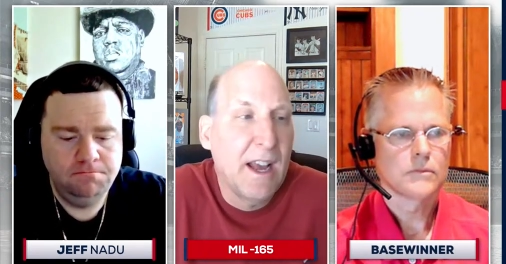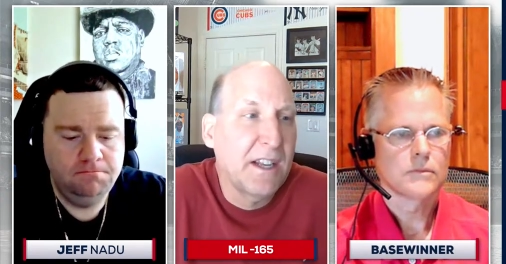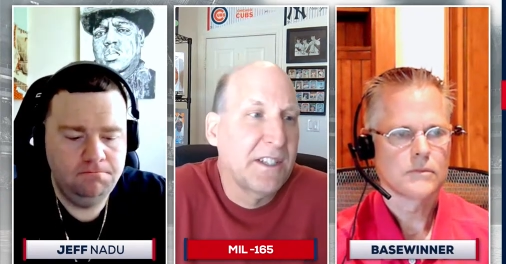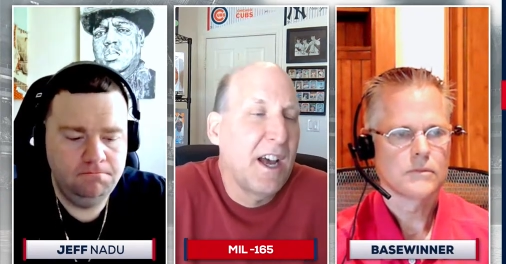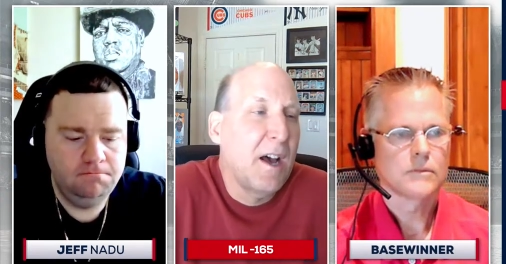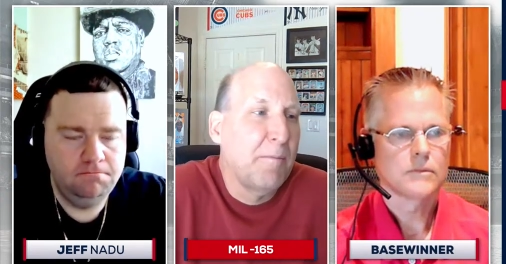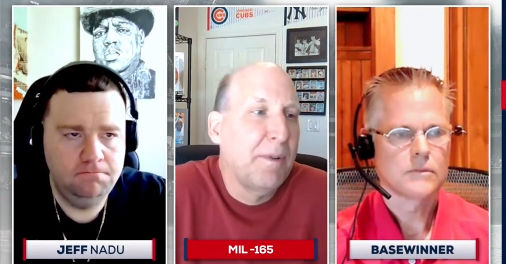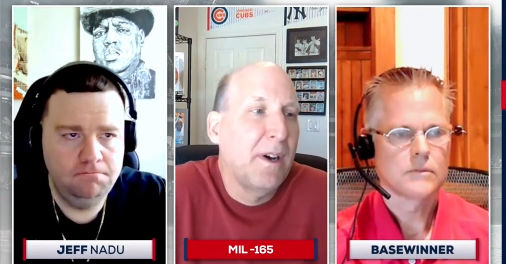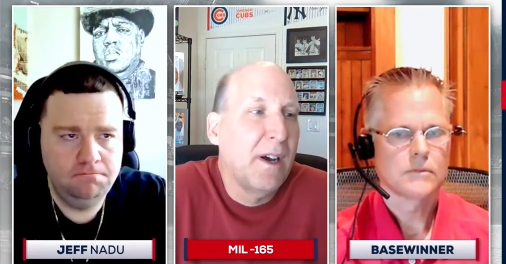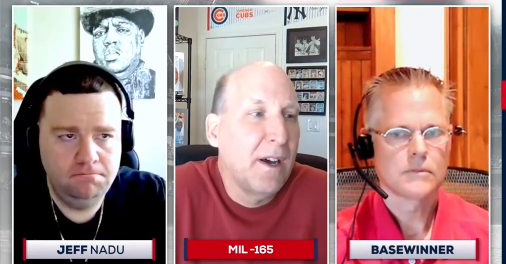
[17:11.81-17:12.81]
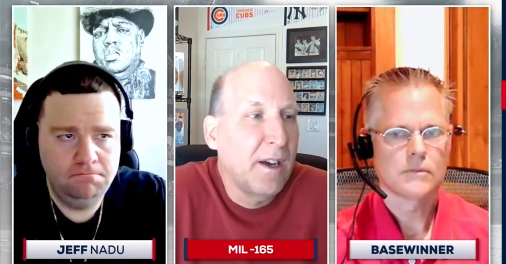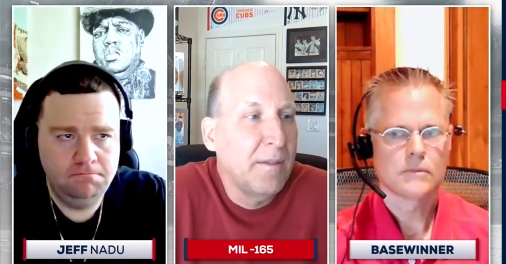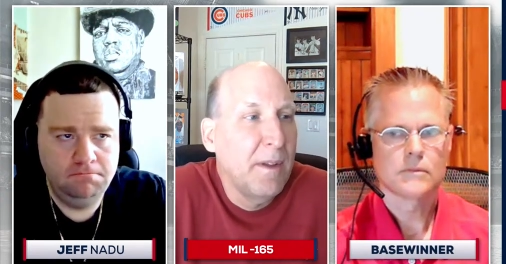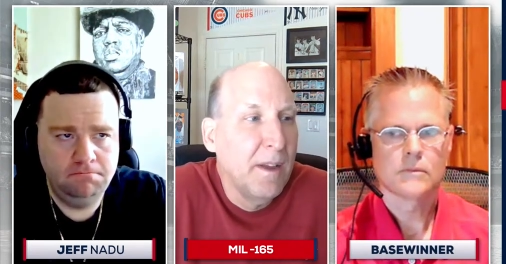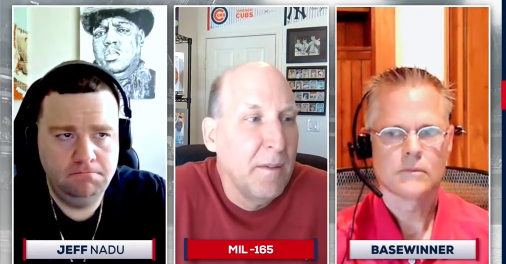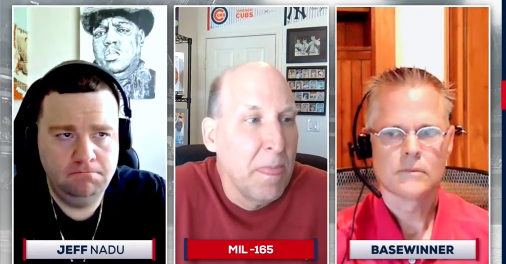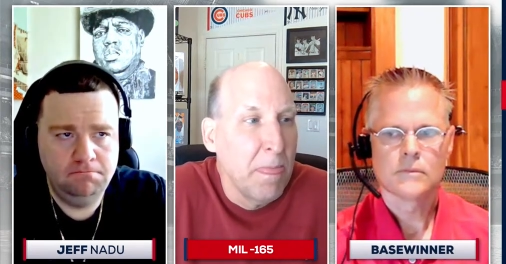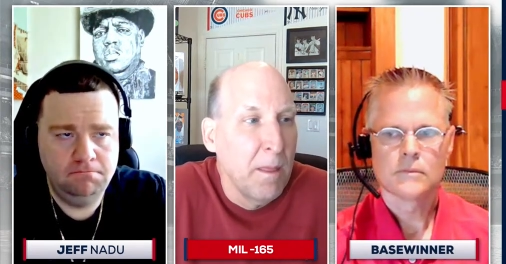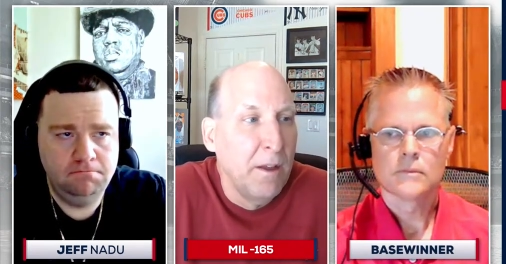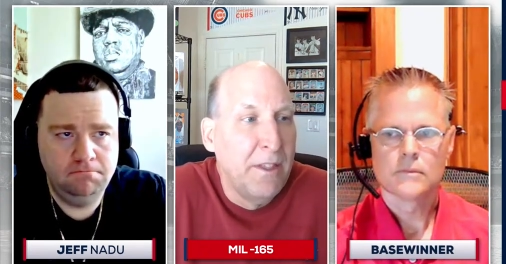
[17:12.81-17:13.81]
Speaker 1: next up,
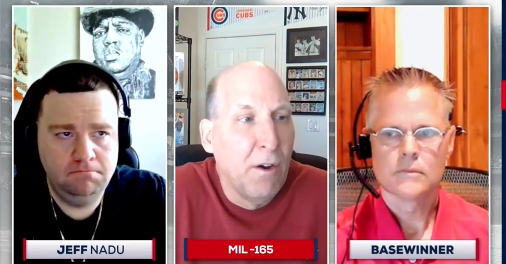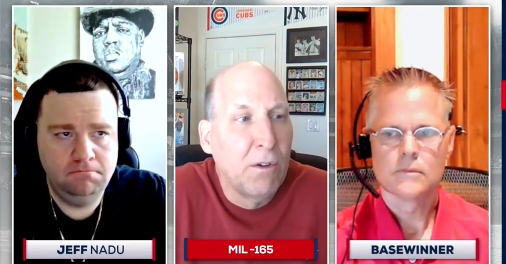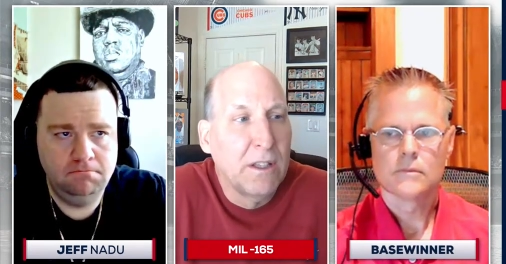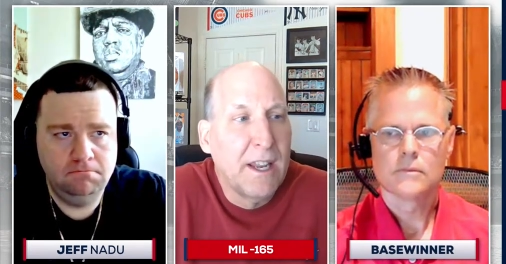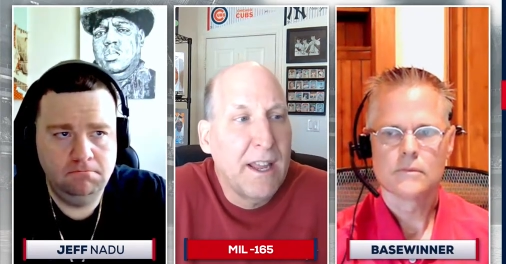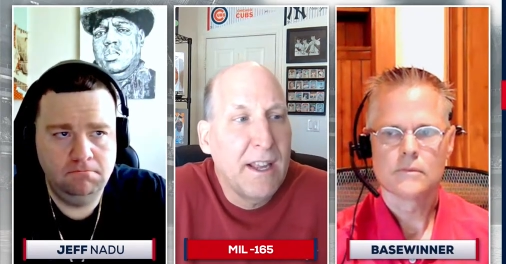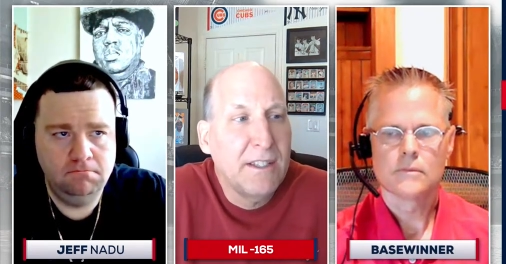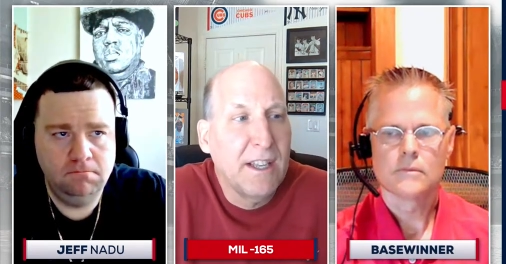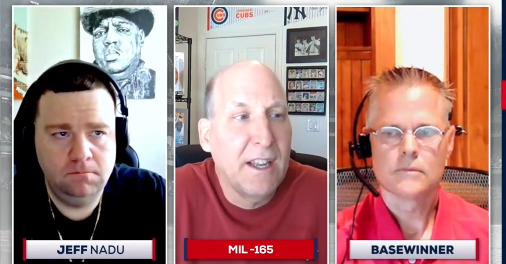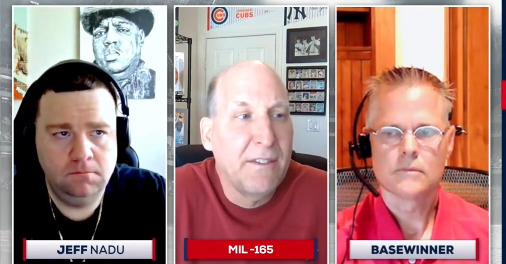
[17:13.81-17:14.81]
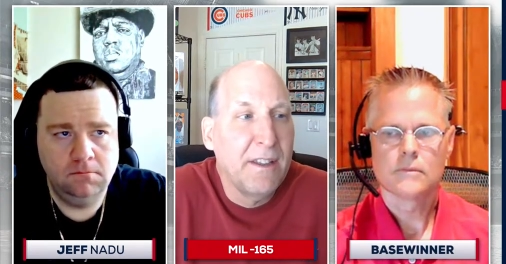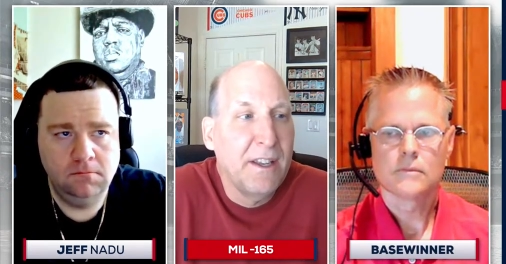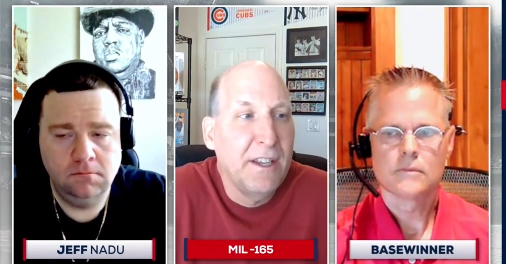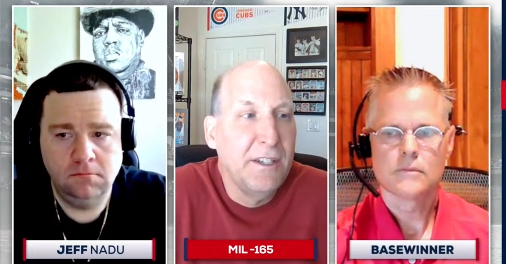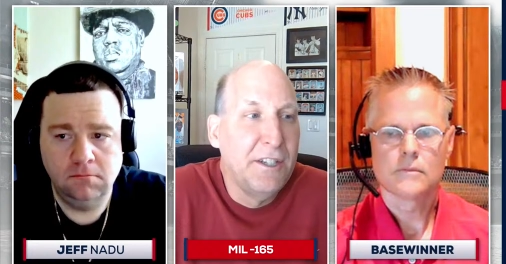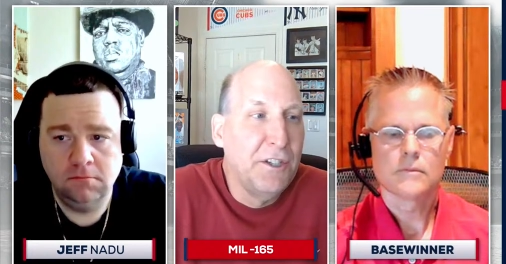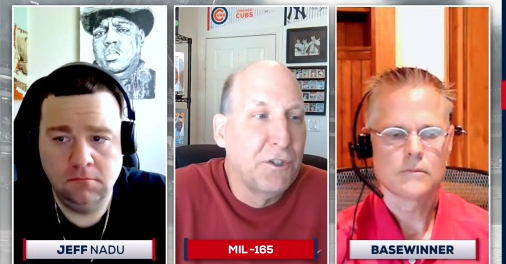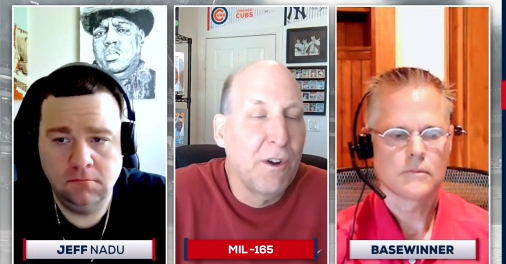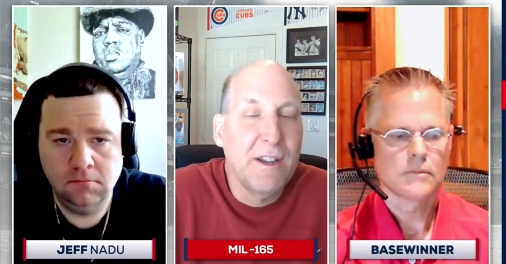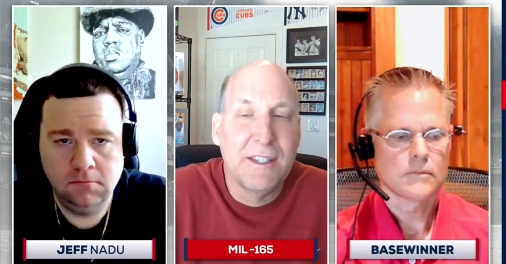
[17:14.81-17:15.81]
the Oakland A's and the
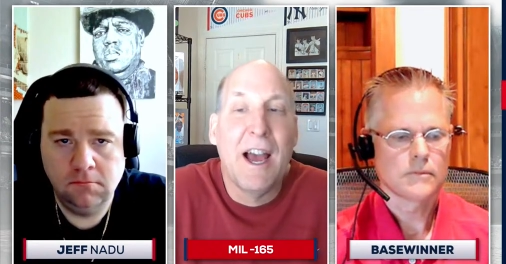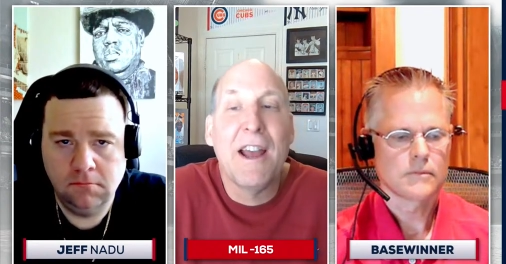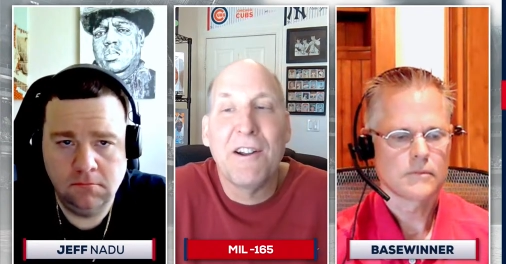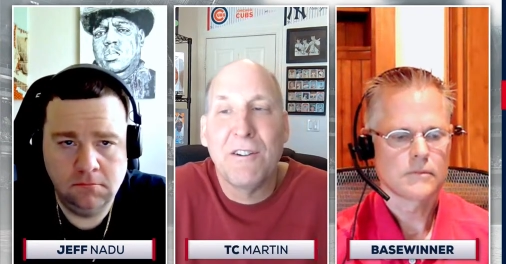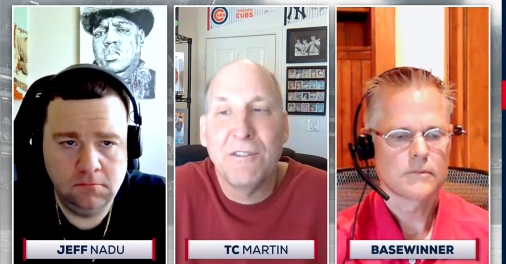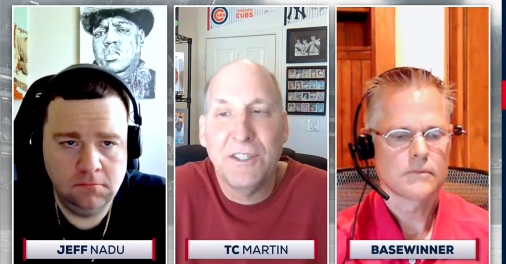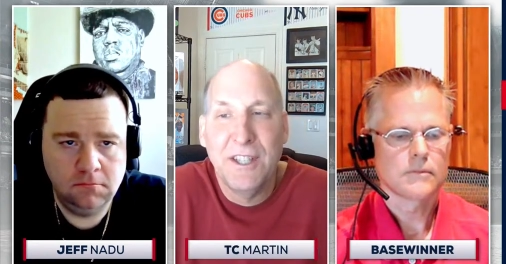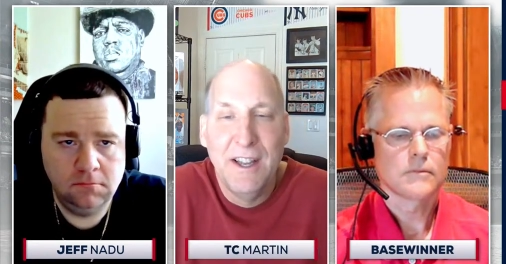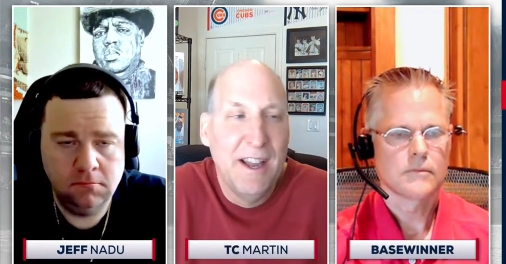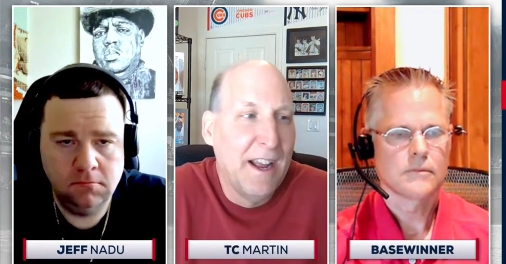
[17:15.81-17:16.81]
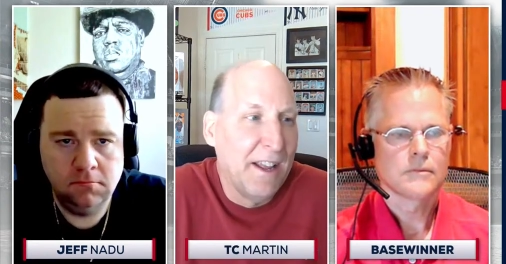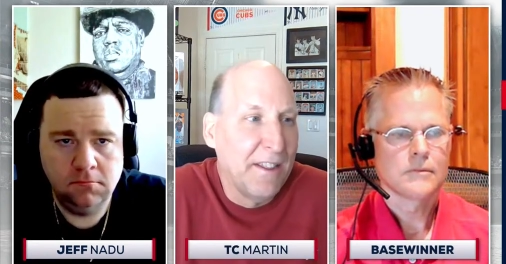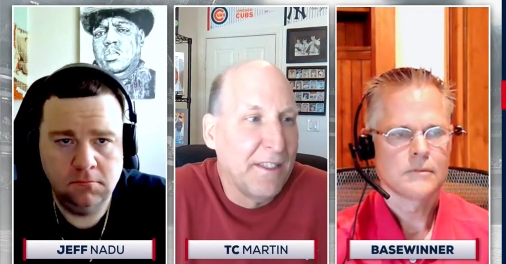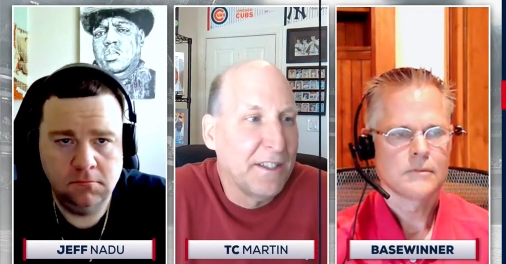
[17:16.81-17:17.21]
Detroit Tigers. And